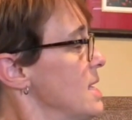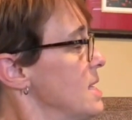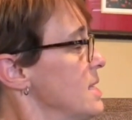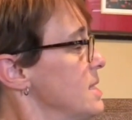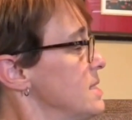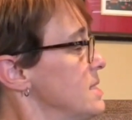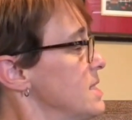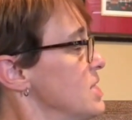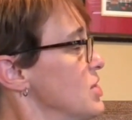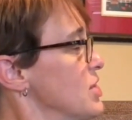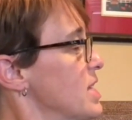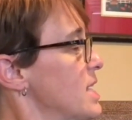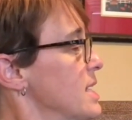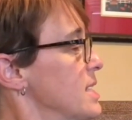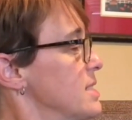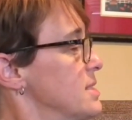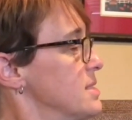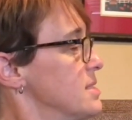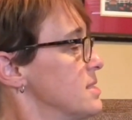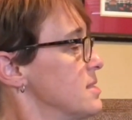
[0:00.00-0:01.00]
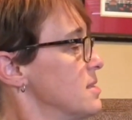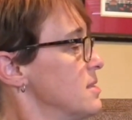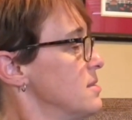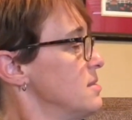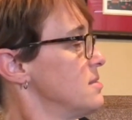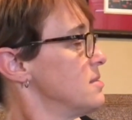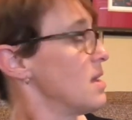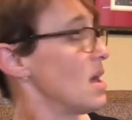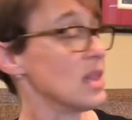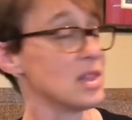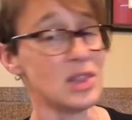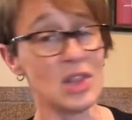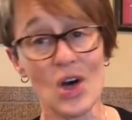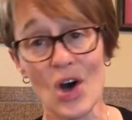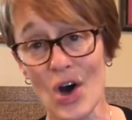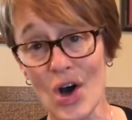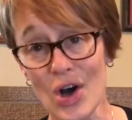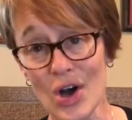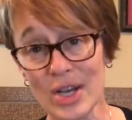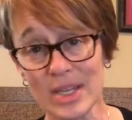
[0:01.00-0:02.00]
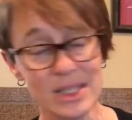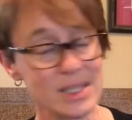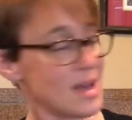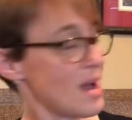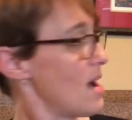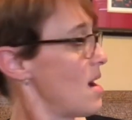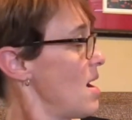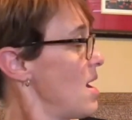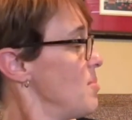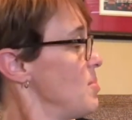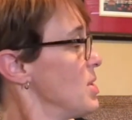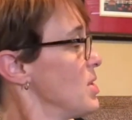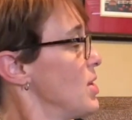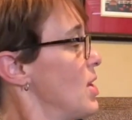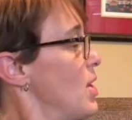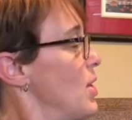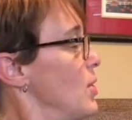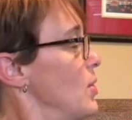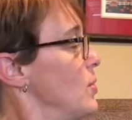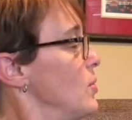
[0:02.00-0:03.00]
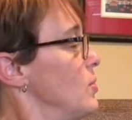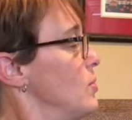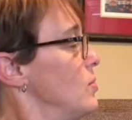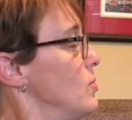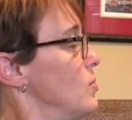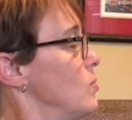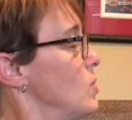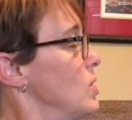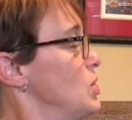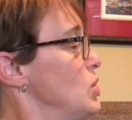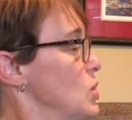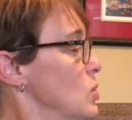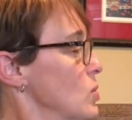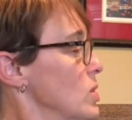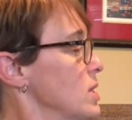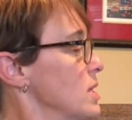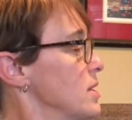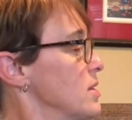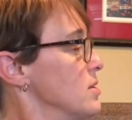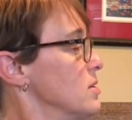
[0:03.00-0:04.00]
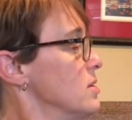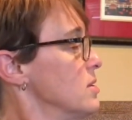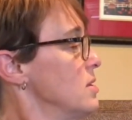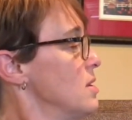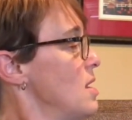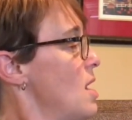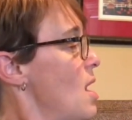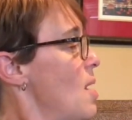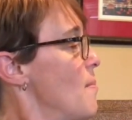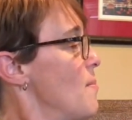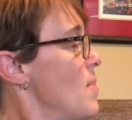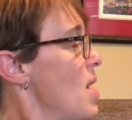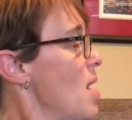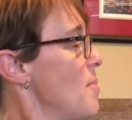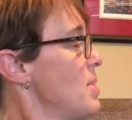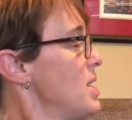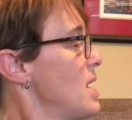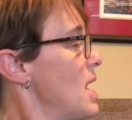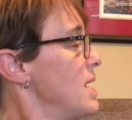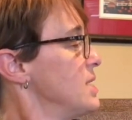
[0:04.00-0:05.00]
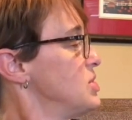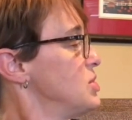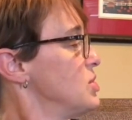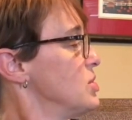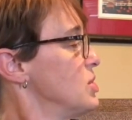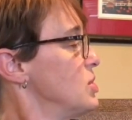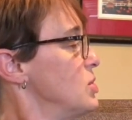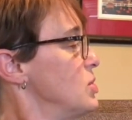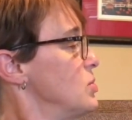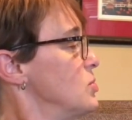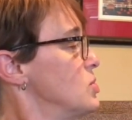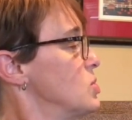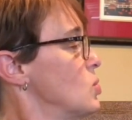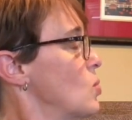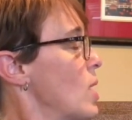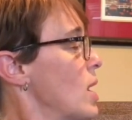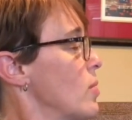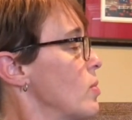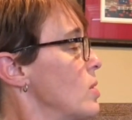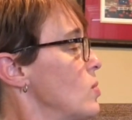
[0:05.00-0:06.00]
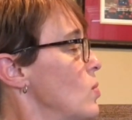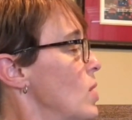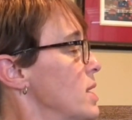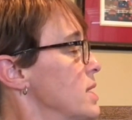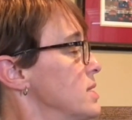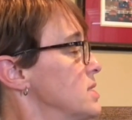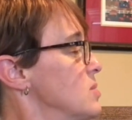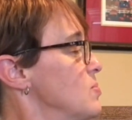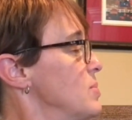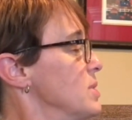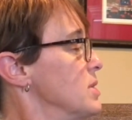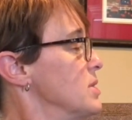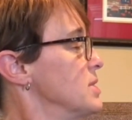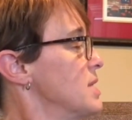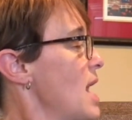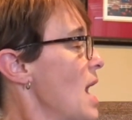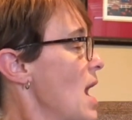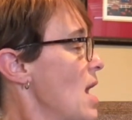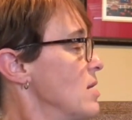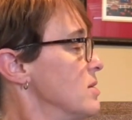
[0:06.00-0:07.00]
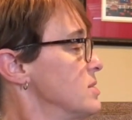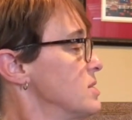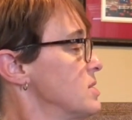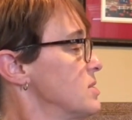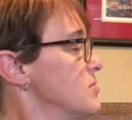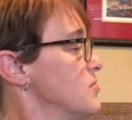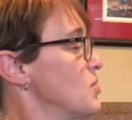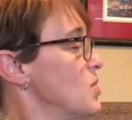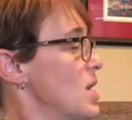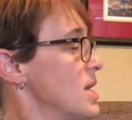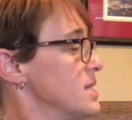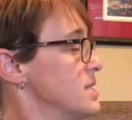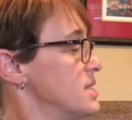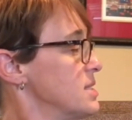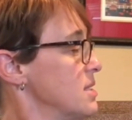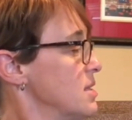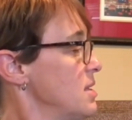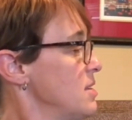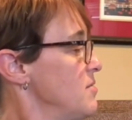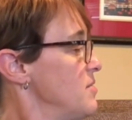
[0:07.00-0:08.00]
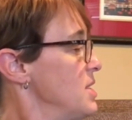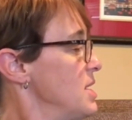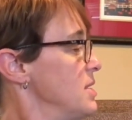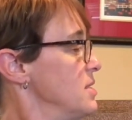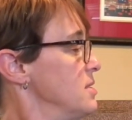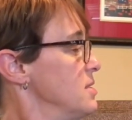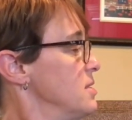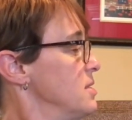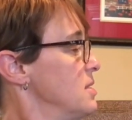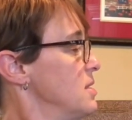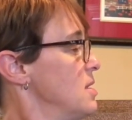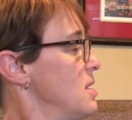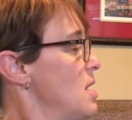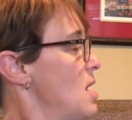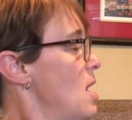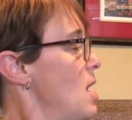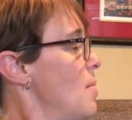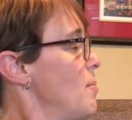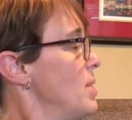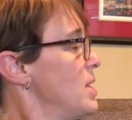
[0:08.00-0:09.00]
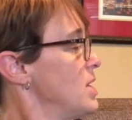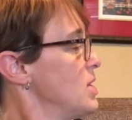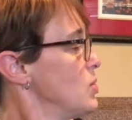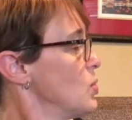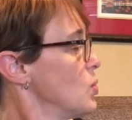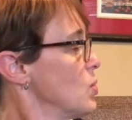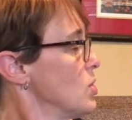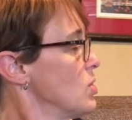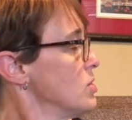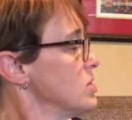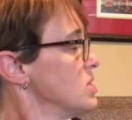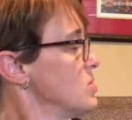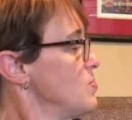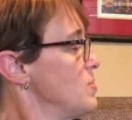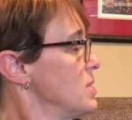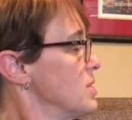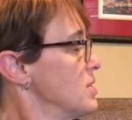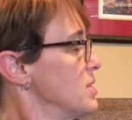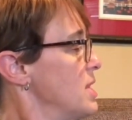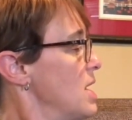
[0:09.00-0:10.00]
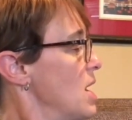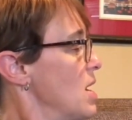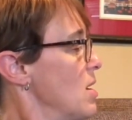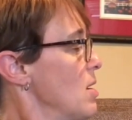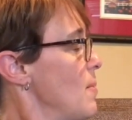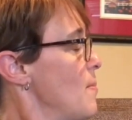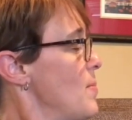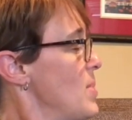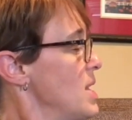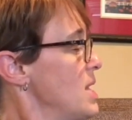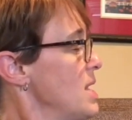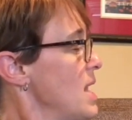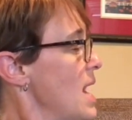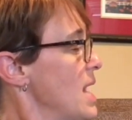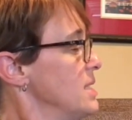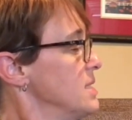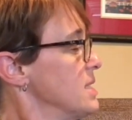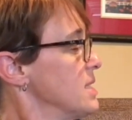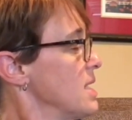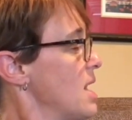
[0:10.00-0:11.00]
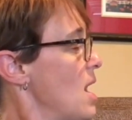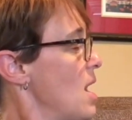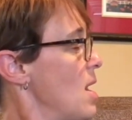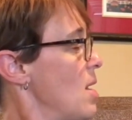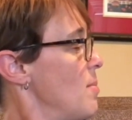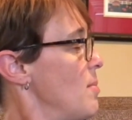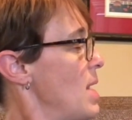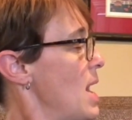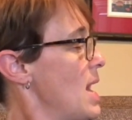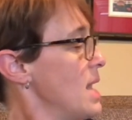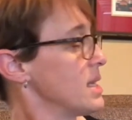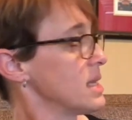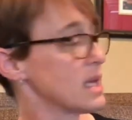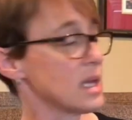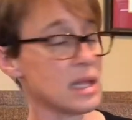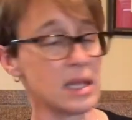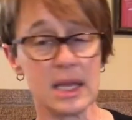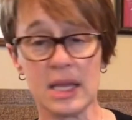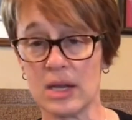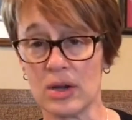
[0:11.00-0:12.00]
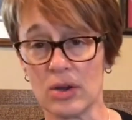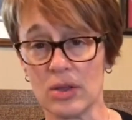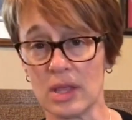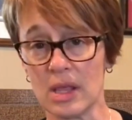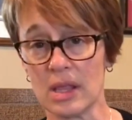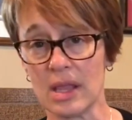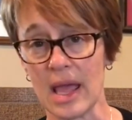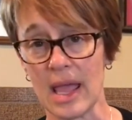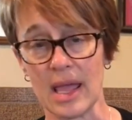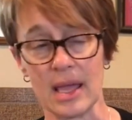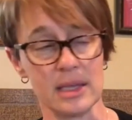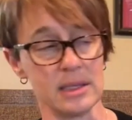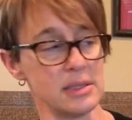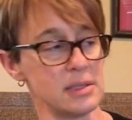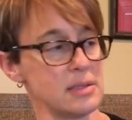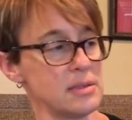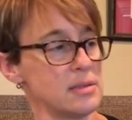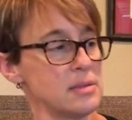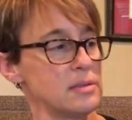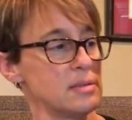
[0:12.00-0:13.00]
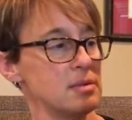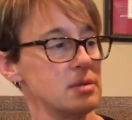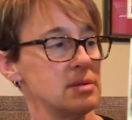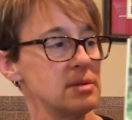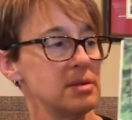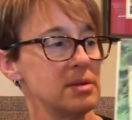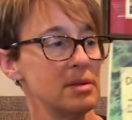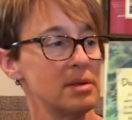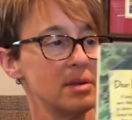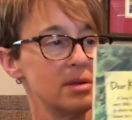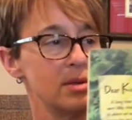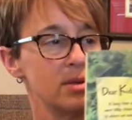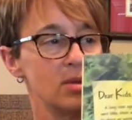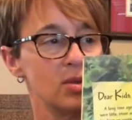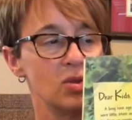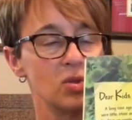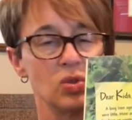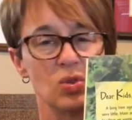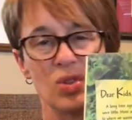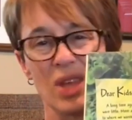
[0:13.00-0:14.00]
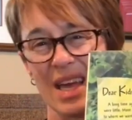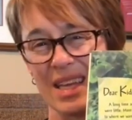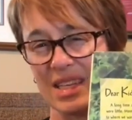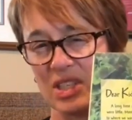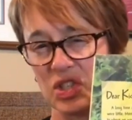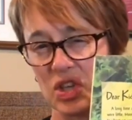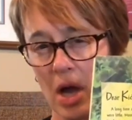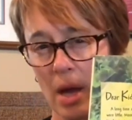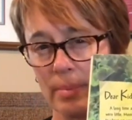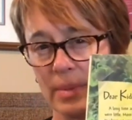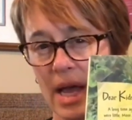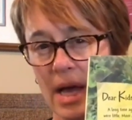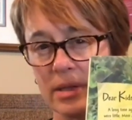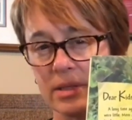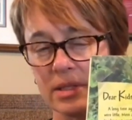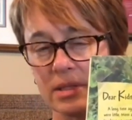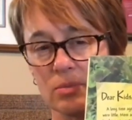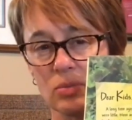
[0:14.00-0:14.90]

Dear kids, a long time ago, when you were little, Mom and I took you to where we wanted to build a house for us to live in. But in order to build there, men had to come and clear the land. So they had to chop down some